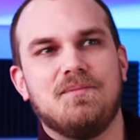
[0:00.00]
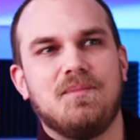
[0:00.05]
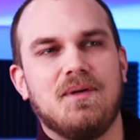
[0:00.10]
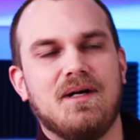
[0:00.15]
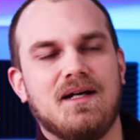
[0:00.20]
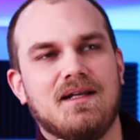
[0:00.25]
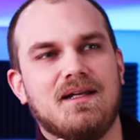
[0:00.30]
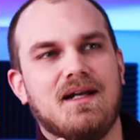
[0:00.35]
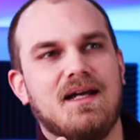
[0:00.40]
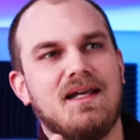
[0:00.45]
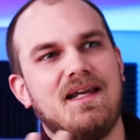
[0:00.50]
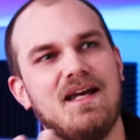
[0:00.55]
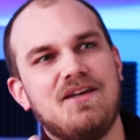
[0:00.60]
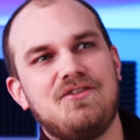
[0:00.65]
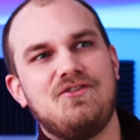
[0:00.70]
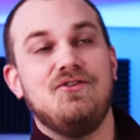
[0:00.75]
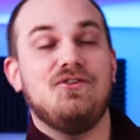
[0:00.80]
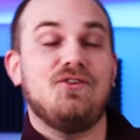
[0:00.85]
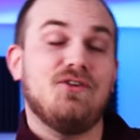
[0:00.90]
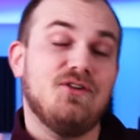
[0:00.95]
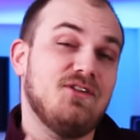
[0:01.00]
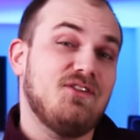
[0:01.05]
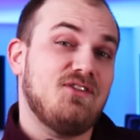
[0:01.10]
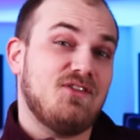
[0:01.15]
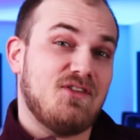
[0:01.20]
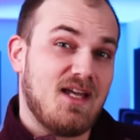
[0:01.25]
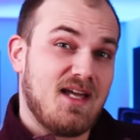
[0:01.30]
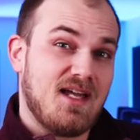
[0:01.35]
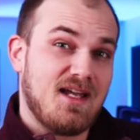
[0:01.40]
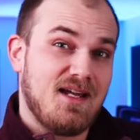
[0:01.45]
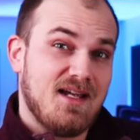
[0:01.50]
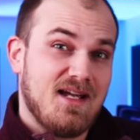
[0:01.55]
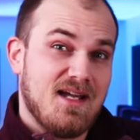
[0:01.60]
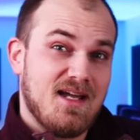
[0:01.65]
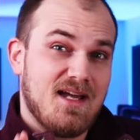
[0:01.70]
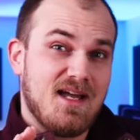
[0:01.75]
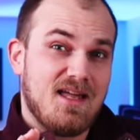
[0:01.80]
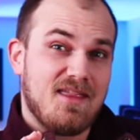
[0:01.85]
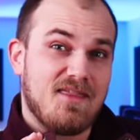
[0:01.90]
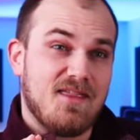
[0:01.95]
But I guess you could say
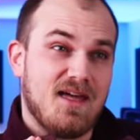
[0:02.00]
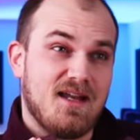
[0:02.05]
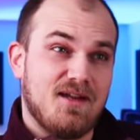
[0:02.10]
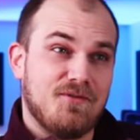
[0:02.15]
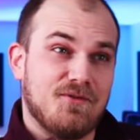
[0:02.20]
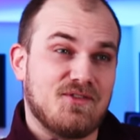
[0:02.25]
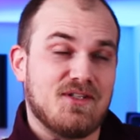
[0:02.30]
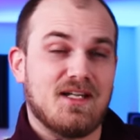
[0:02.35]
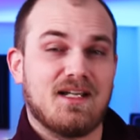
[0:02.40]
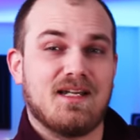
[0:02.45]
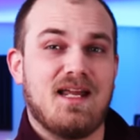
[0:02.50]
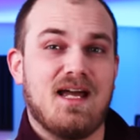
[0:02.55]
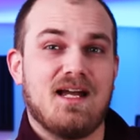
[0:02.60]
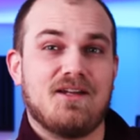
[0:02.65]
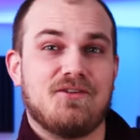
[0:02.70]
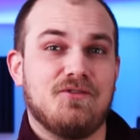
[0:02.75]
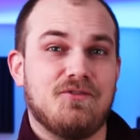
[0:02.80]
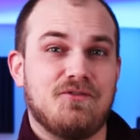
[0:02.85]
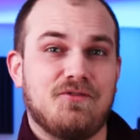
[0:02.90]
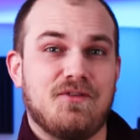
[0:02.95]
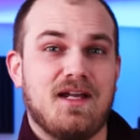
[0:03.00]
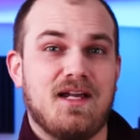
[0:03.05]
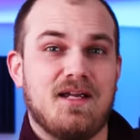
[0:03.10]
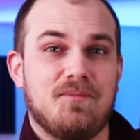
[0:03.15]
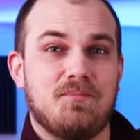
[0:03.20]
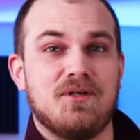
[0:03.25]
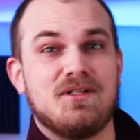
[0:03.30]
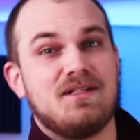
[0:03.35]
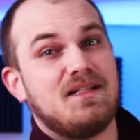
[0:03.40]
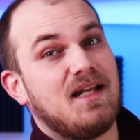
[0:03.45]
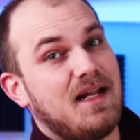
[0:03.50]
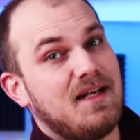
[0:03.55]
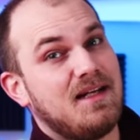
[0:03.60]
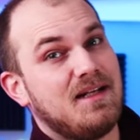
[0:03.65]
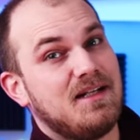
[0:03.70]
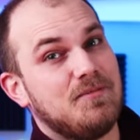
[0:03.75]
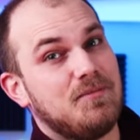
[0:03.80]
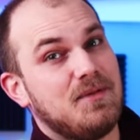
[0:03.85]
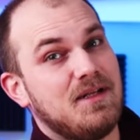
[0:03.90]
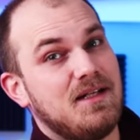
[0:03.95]
that it was like an actual fan
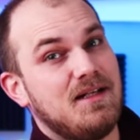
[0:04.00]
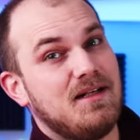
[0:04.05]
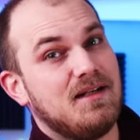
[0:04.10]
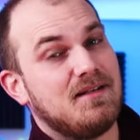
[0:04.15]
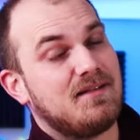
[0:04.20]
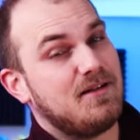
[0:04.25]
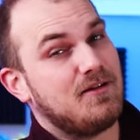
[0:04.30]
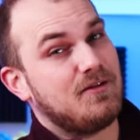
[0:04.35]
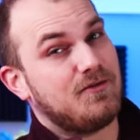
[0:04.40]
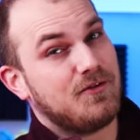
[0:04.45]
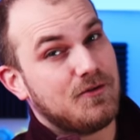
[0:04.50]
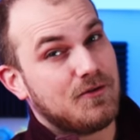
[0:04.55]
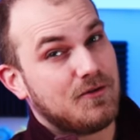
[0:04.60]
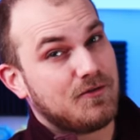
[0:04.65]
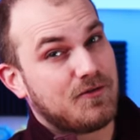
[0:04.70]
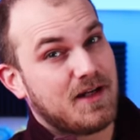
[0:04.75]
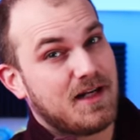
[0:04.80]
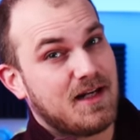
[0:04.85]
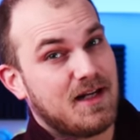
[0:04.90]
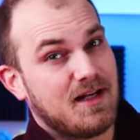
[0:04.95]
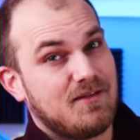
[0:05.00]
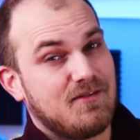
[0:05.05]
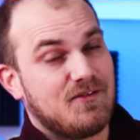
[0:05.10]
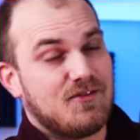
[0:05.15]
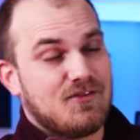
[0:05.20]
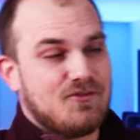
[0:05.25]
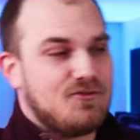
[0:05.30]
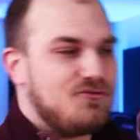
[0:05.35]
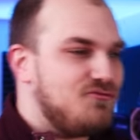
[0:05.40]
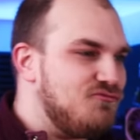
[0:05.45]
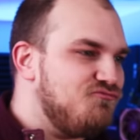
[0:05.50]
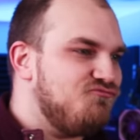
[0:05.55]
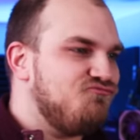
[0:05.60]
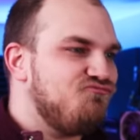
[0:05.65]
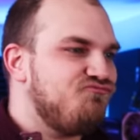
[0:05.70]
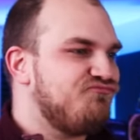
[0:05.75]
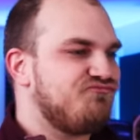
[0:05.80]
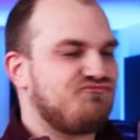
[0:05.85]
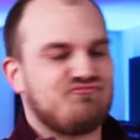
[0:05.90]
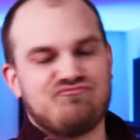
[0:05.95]
pretending to be a centrifugal fan, so
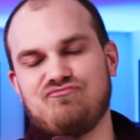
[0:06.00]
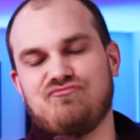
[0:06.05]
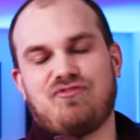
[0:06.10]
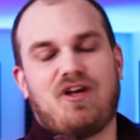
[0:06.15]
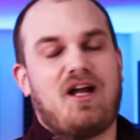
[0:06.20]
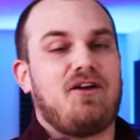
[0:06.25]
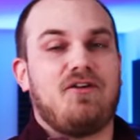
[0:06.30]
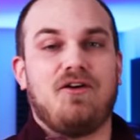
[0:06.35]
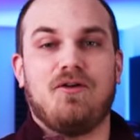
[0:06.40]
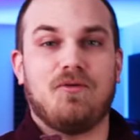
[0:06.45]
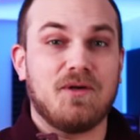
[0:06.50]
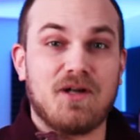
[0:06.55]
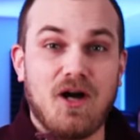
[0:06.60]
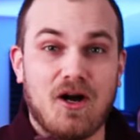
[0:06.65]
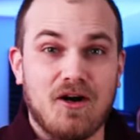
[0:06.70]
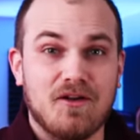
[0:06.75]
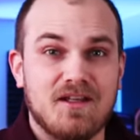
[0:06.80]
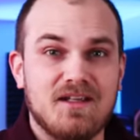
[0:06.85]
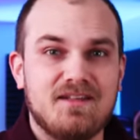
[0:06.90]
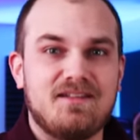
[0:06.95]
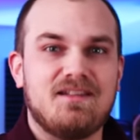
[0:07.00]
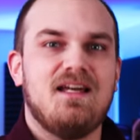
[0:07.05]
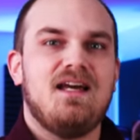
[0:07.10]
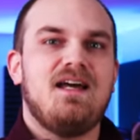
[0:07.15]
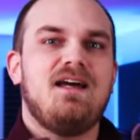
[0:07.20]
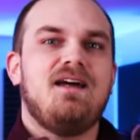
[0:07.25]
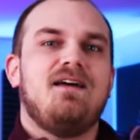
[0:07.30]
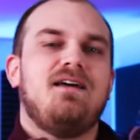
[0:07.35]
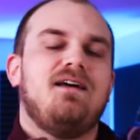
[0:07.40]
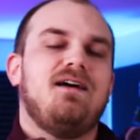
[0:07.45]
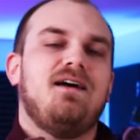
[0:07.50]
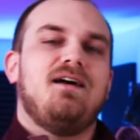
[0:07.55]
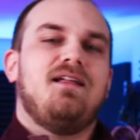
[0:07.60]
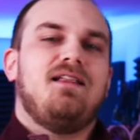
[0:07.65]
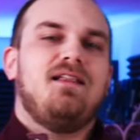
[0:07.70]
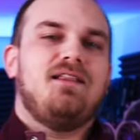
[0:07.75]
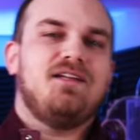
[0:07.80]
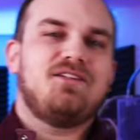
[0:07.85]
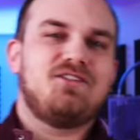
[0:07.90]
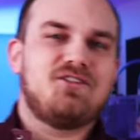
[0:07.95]
mm, regardless,
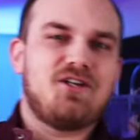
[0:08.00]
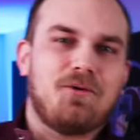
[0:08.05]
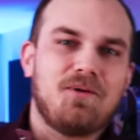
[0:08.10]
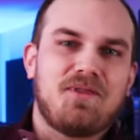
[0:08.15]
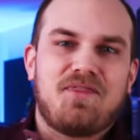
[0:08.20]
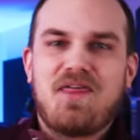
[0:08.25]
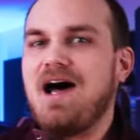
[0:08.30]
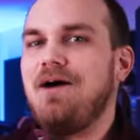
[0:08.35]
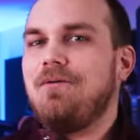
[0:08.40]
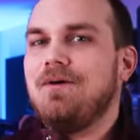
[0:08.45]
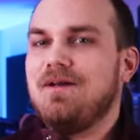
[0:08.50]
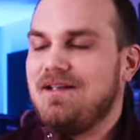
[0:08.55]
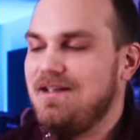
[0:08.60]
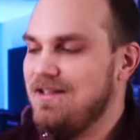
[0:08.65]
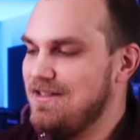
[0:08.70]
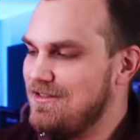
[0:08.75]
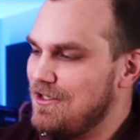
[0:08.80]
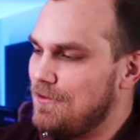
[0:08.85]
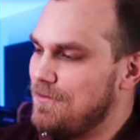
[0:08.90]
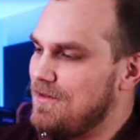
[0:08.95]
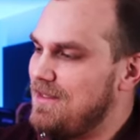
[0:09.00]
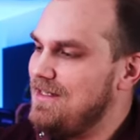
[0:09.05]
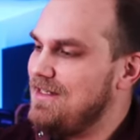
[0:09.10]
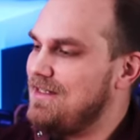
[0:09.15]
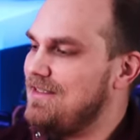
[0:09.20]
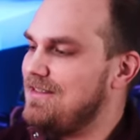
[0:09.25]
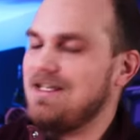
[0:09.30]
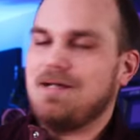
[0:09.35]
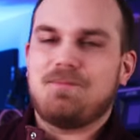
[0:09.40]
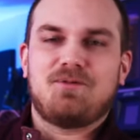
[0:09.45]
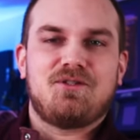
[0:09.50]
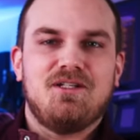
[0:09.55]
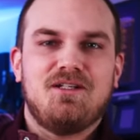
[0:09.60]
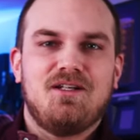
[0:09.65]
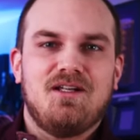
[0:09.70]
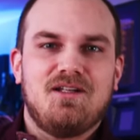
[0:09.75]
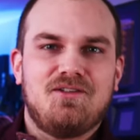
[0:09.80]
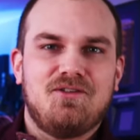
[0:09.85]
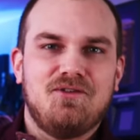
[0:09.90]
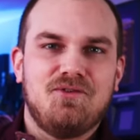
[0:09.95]
let's start with that one. Let's start with the
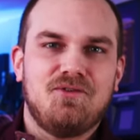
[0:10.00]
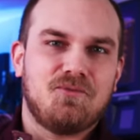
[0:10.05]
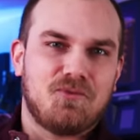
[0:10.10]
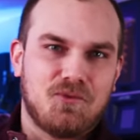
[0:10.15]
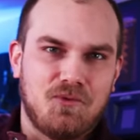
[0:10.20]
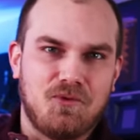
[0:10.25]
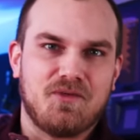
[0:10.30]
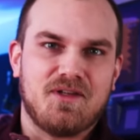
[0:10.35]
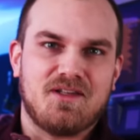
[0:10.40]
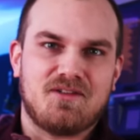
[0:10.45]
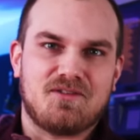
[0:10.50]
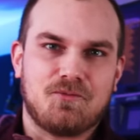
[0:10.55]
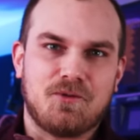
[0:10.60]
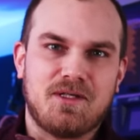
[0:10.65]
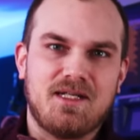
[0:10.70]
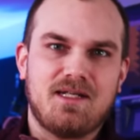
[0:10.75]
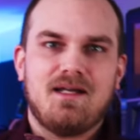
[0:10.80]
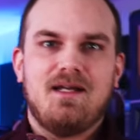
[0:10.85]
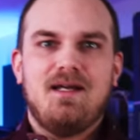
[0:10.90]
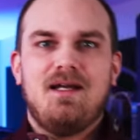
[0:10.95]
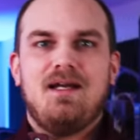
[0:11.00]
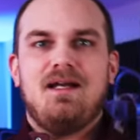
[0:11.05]
exception to the rule this week.